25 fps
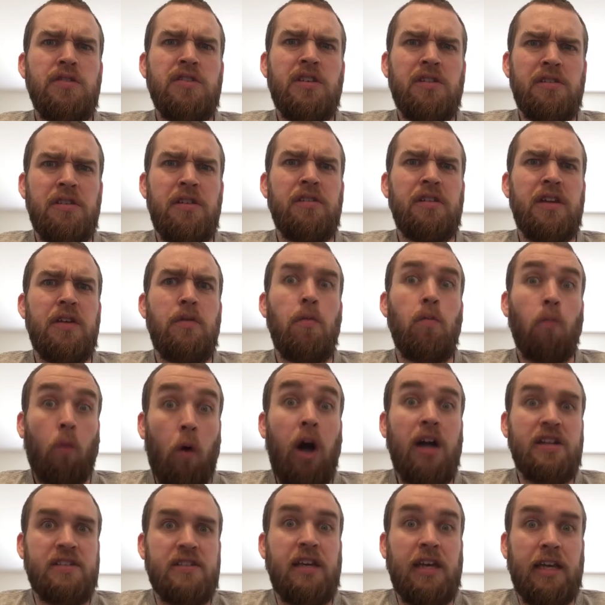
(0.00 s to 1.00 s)
is clearly
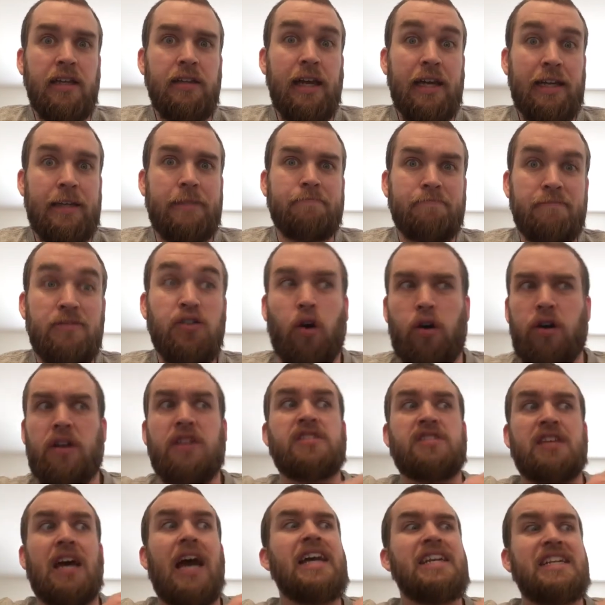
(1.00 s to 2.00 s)
wanting, dark
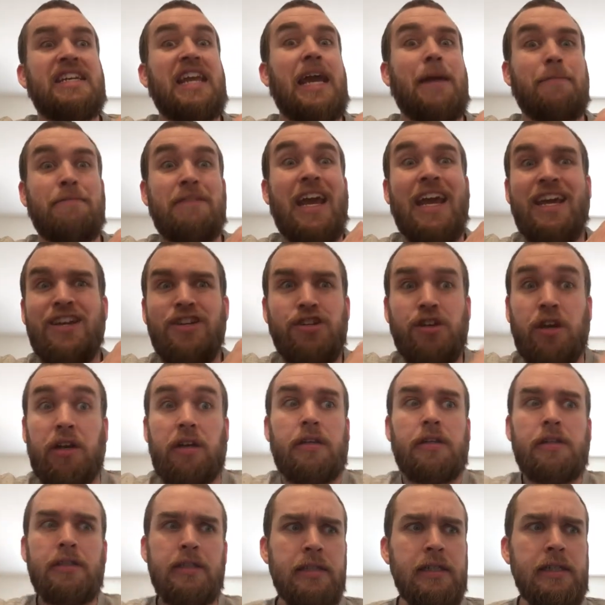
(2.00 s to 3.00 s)
side damnation.
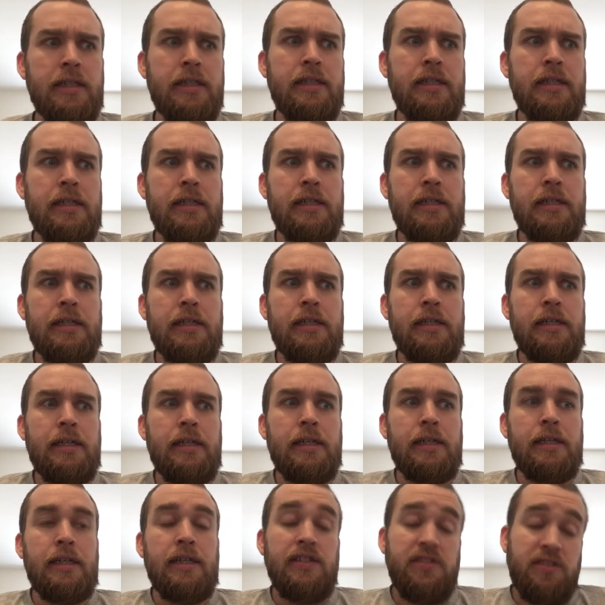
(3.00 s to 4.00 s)

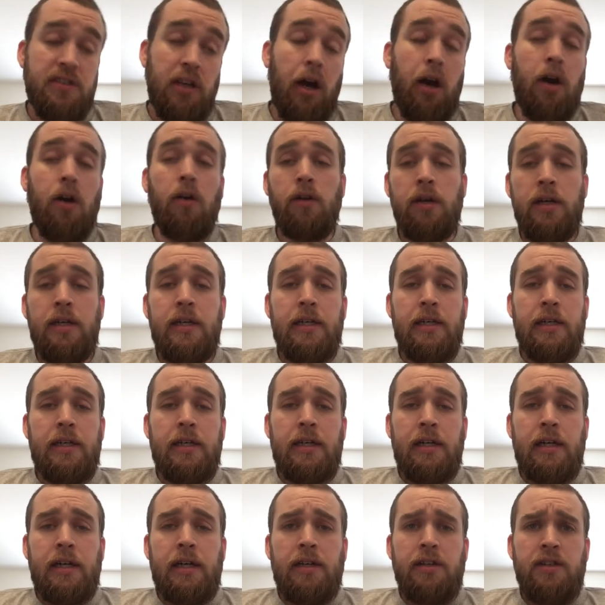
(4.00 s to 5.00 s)
So,
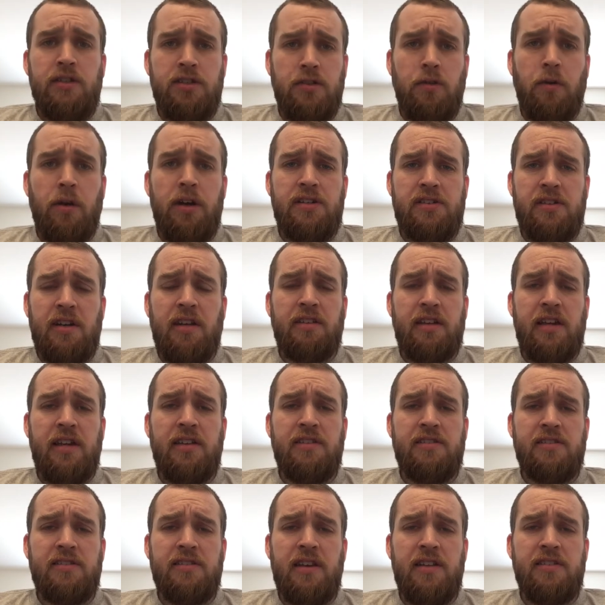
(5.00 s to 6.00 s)
the story suddenly
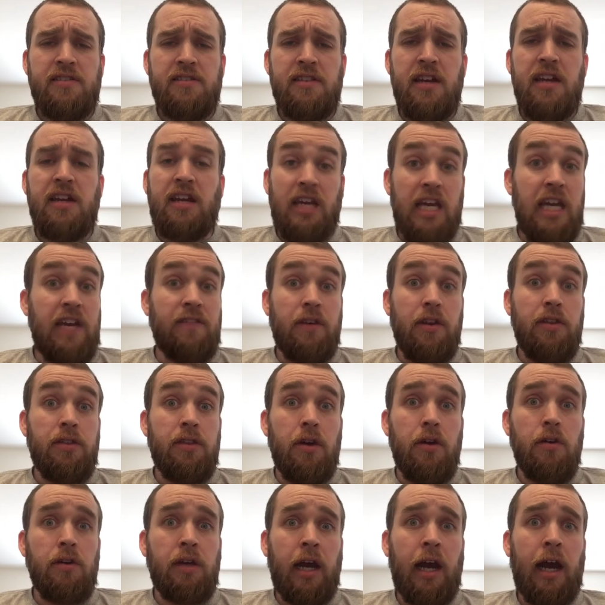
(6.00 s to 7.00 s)
insists that even
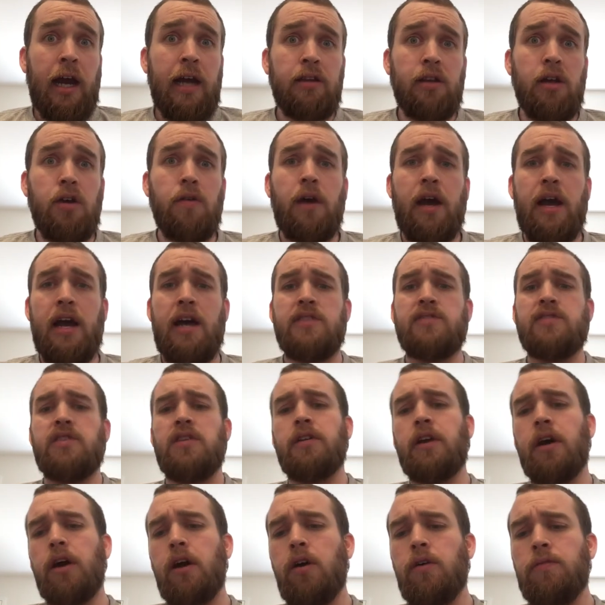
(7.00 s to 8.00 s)
though Kylo has,
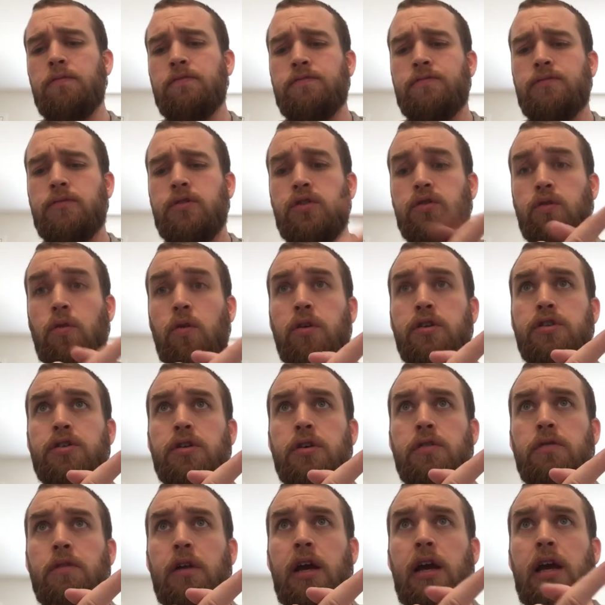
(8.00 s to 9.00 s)

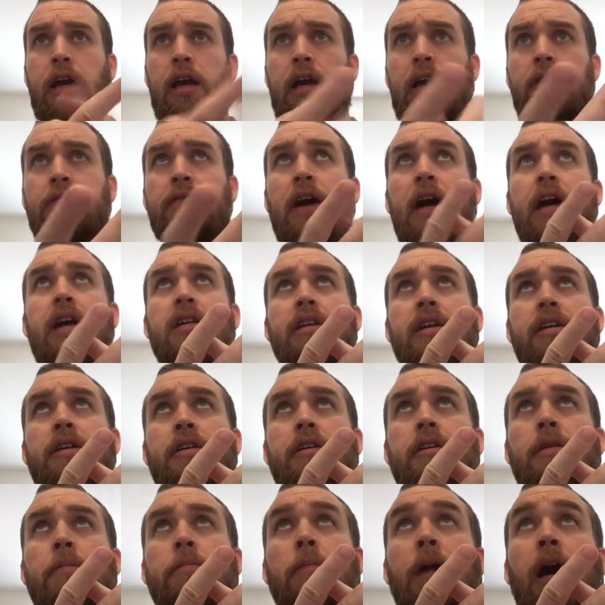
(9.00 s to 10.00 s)
tortured Rey, violated
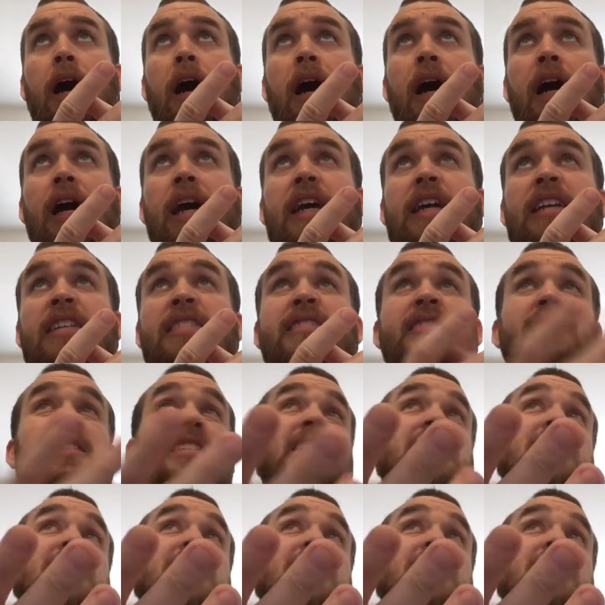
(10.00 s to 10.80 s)
her mind,